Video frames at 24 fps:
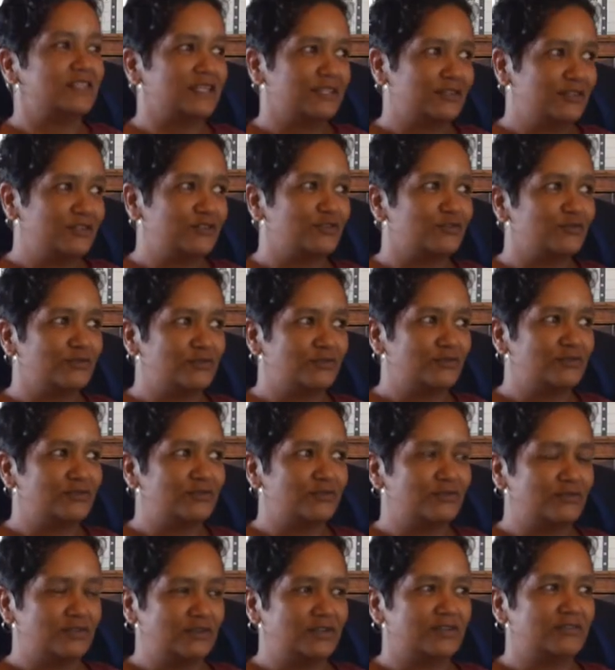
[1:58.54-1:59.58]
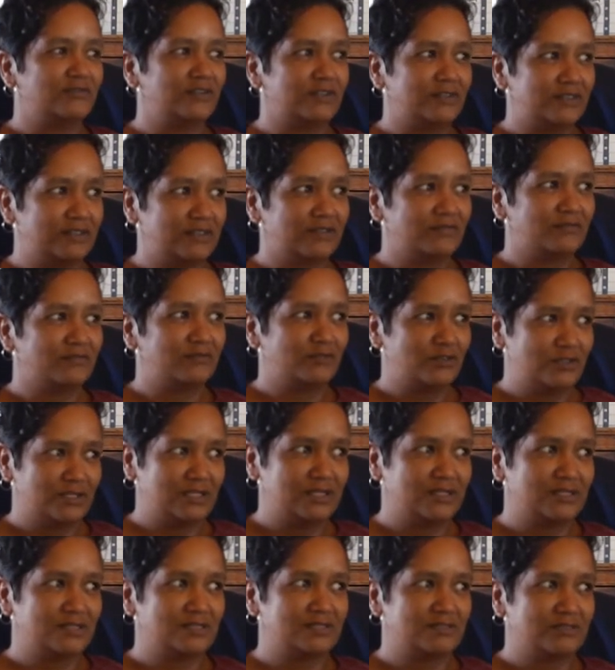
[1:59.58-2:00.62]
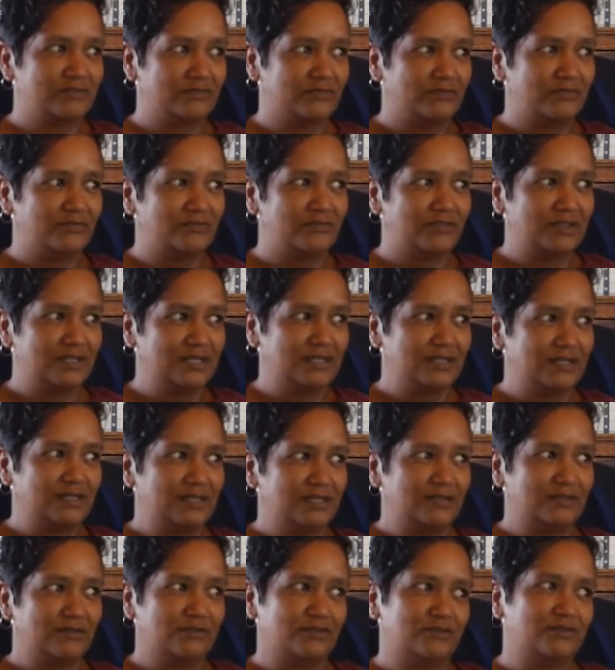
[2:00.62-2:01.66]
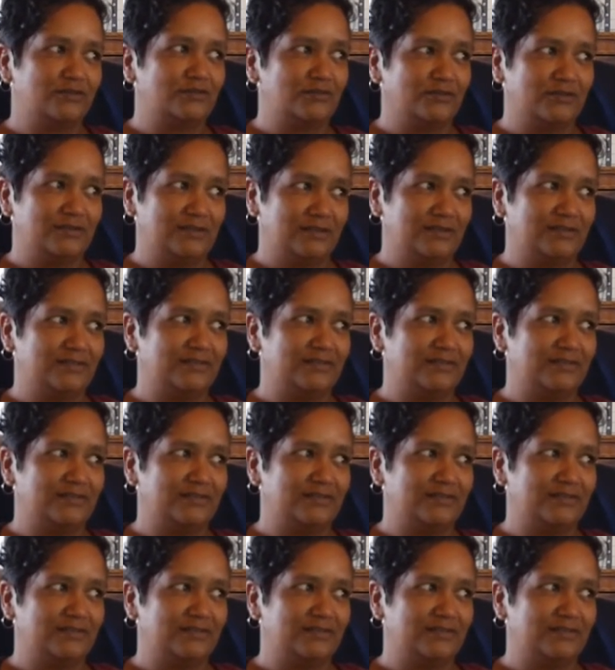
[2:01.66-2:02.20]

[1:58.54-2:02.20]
Thank you. For everything, for the years of good